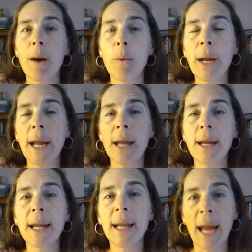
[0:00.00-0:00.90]
weekend
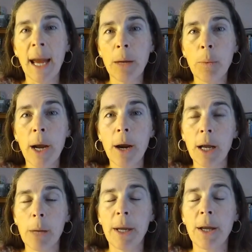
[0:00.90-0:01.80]
again. We are
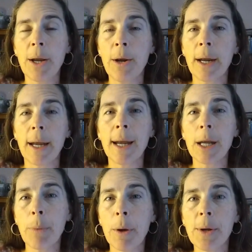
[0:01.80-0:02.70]
going to be at the York
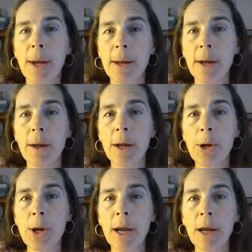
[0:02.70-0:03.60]
Expo Center
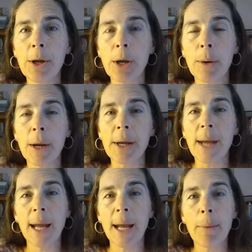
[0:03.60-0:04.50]
this year, so we're
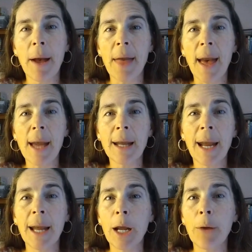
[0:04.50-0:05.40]
excited about that.
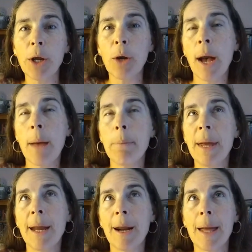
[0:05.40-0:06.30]
And if you had
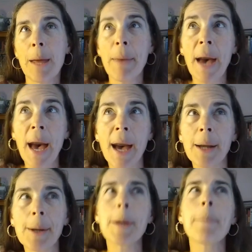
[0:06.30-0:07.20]
been there in the
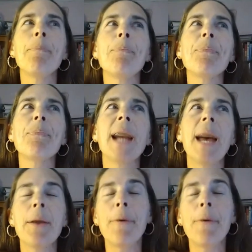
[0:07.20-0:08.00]
past, at the